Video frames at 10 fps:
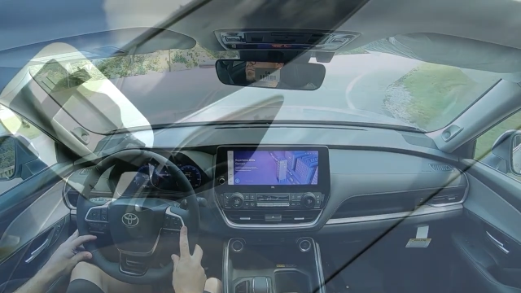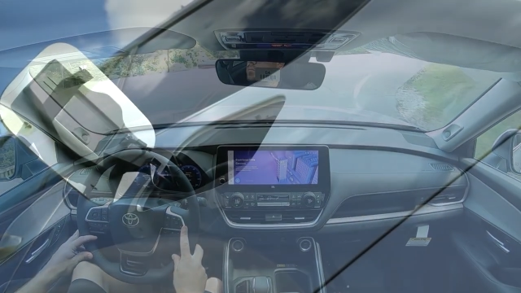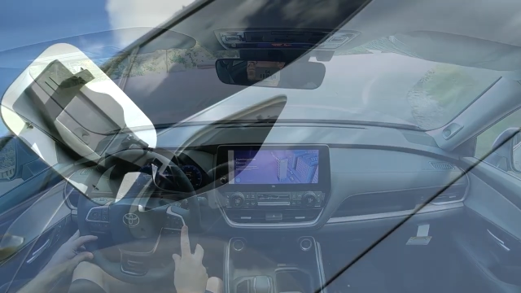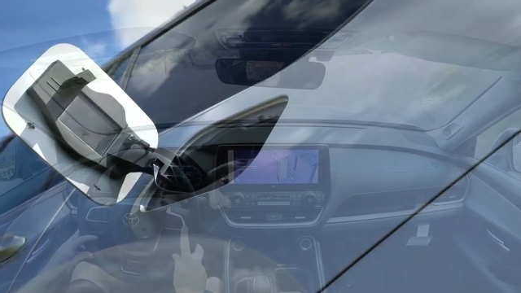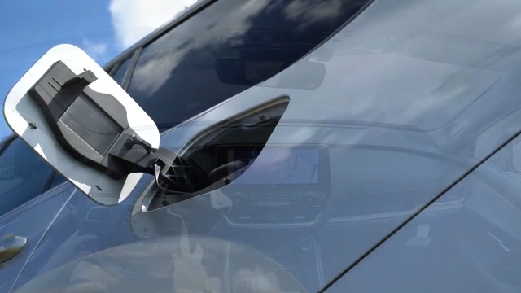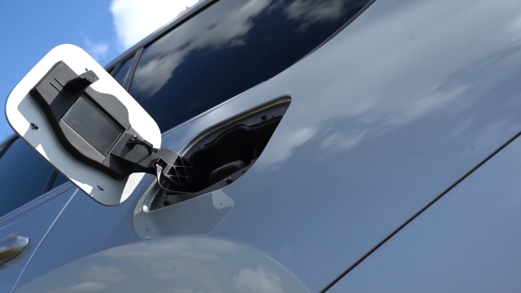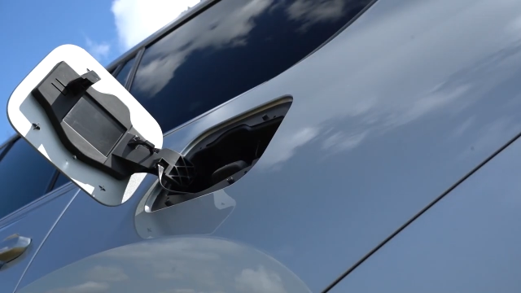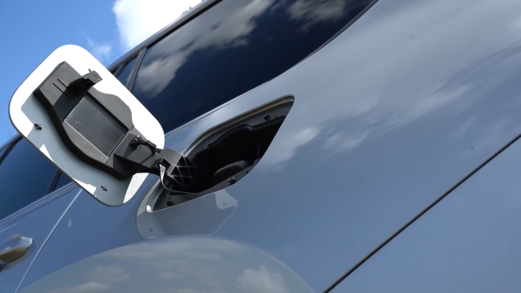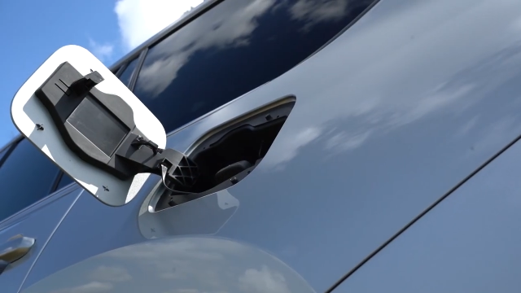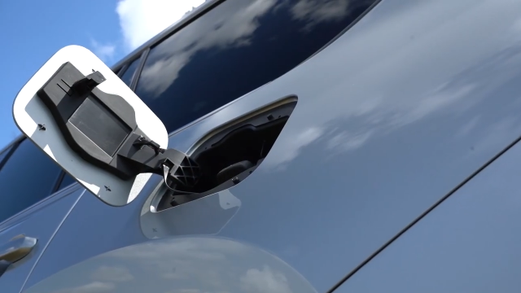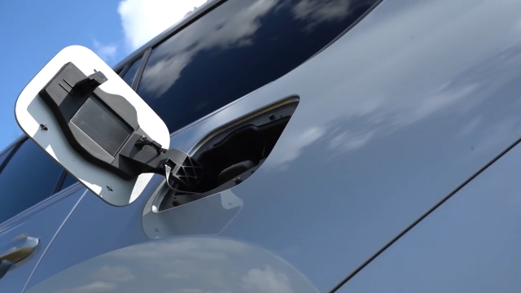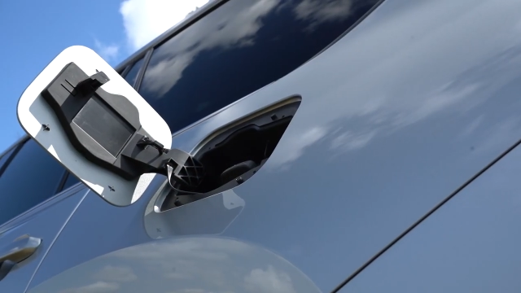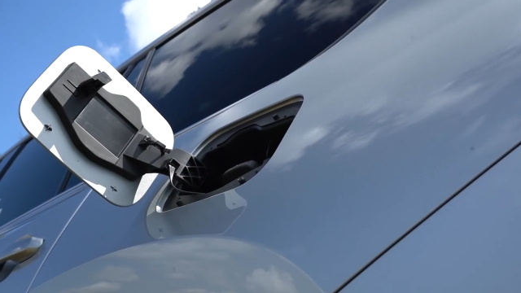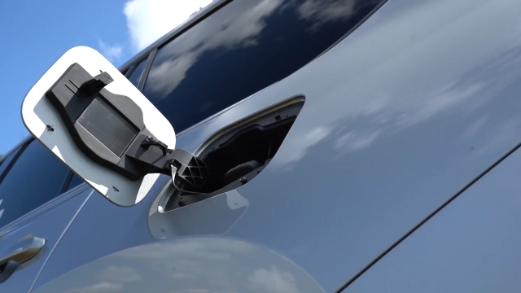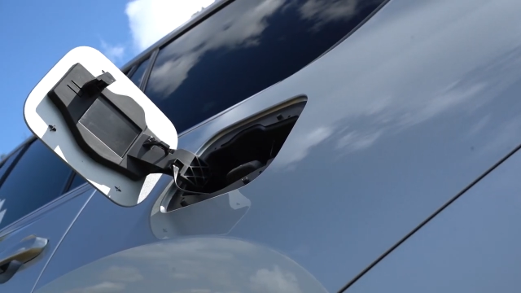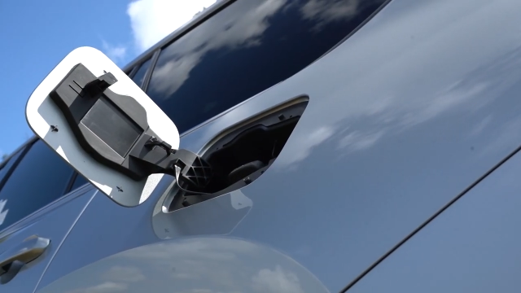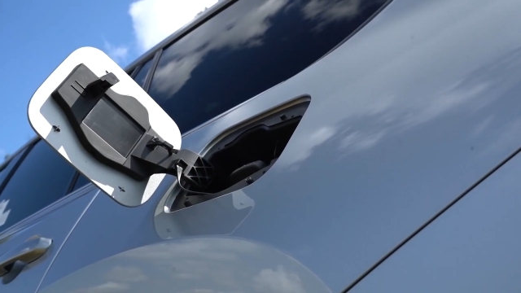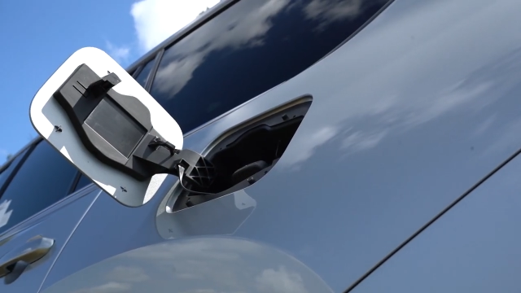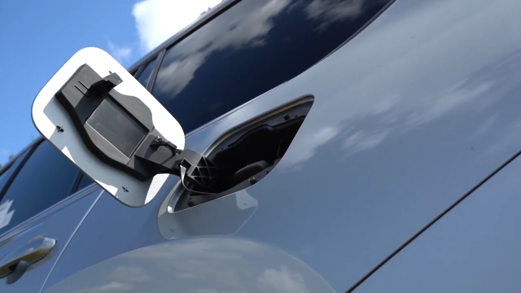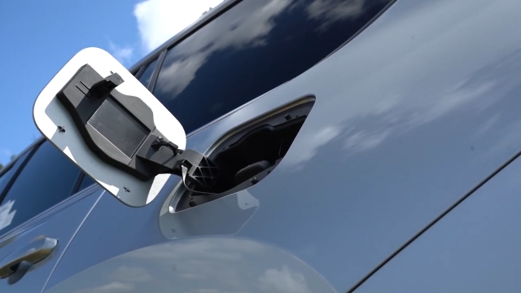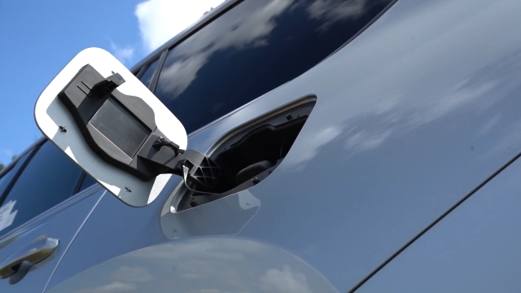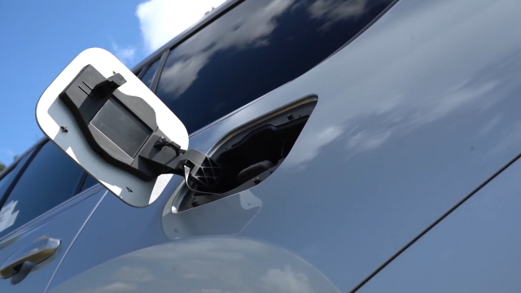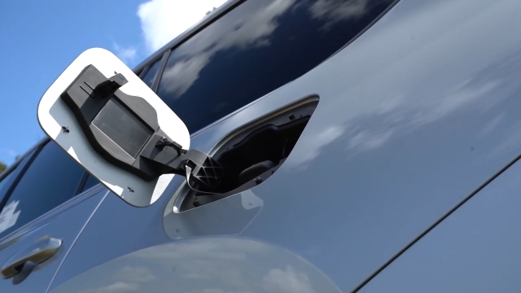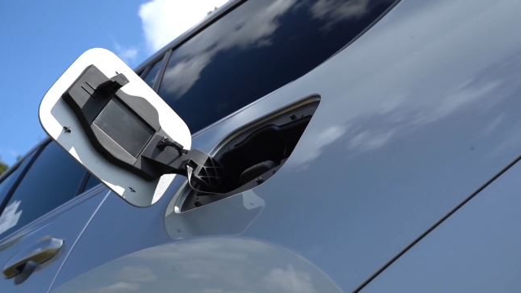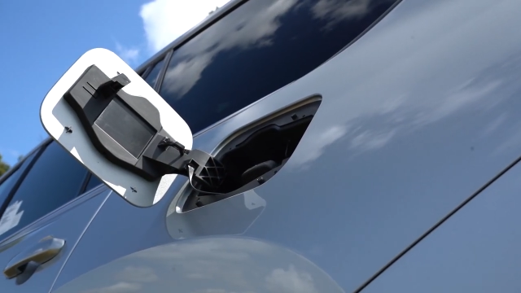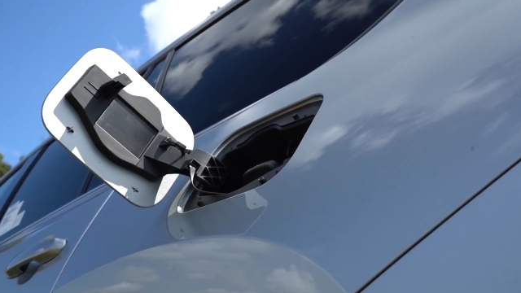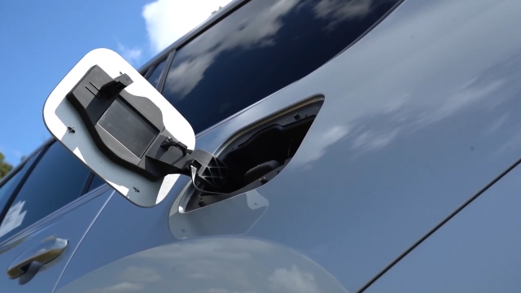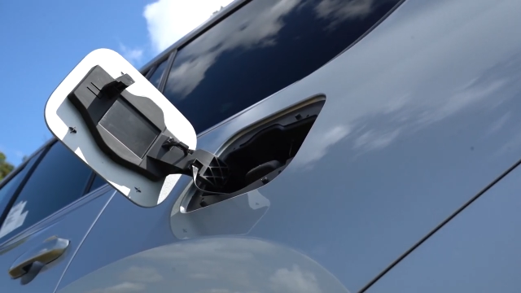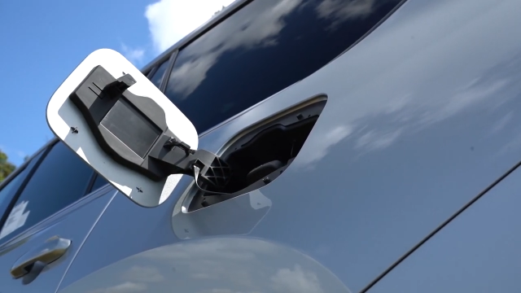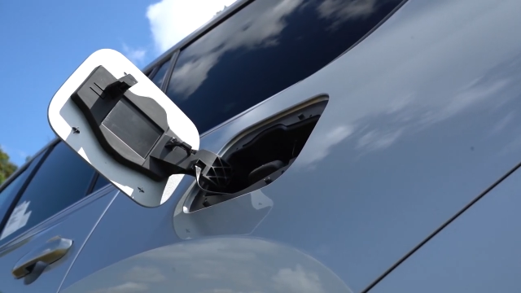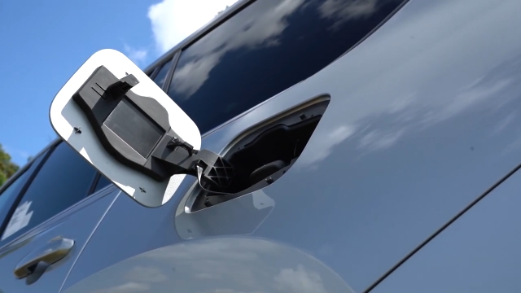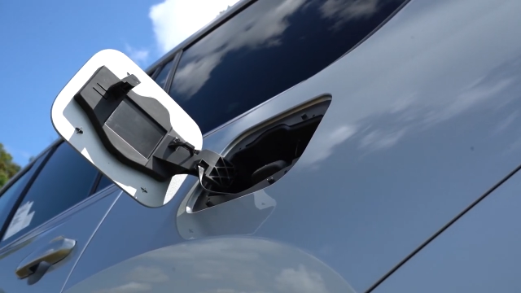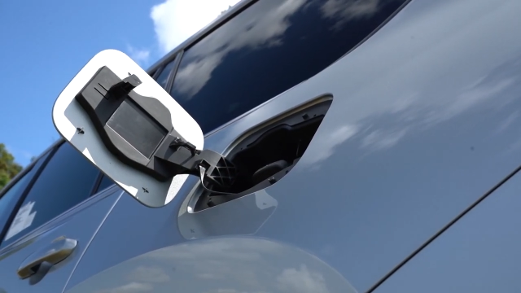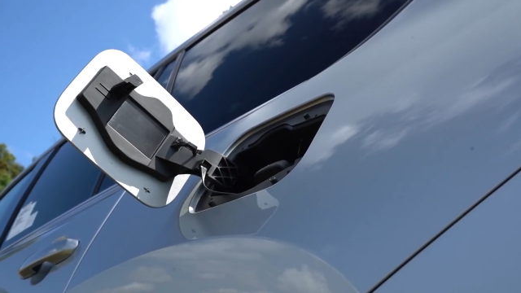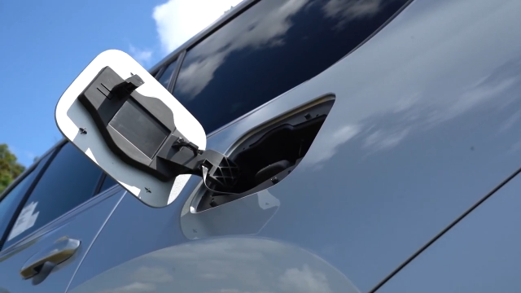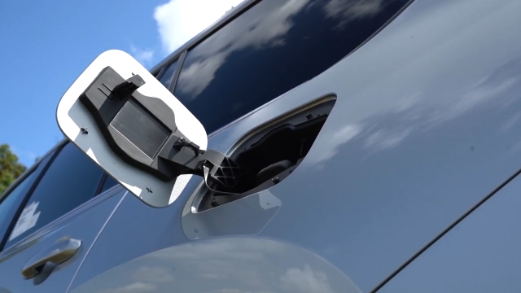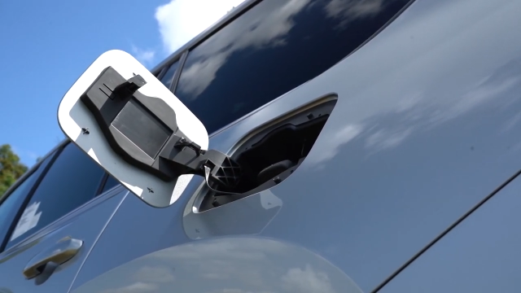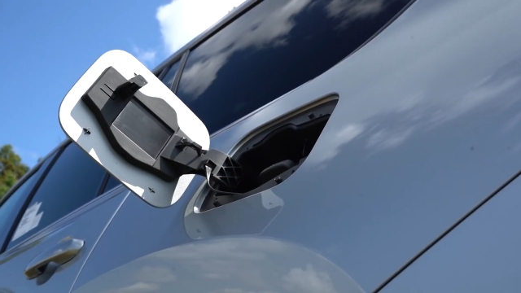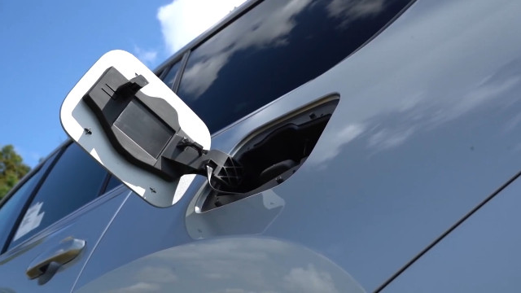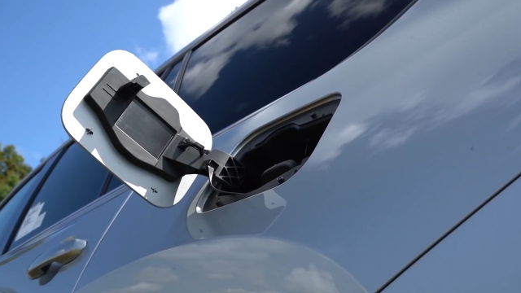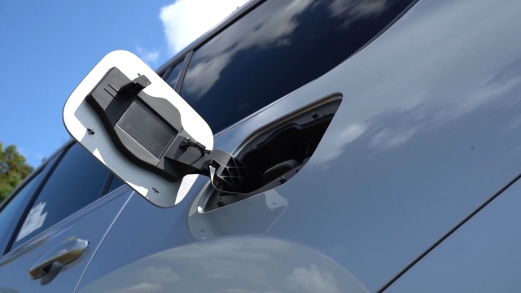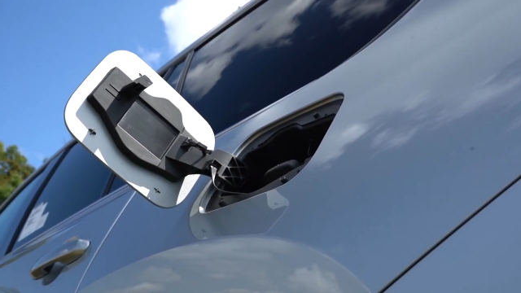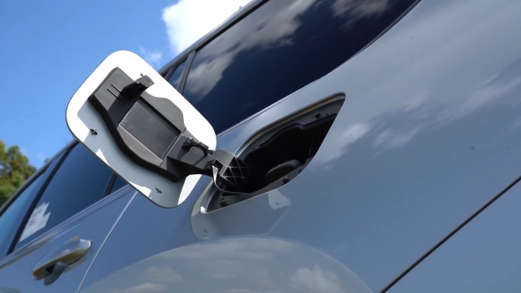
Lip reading: (no speaker visible)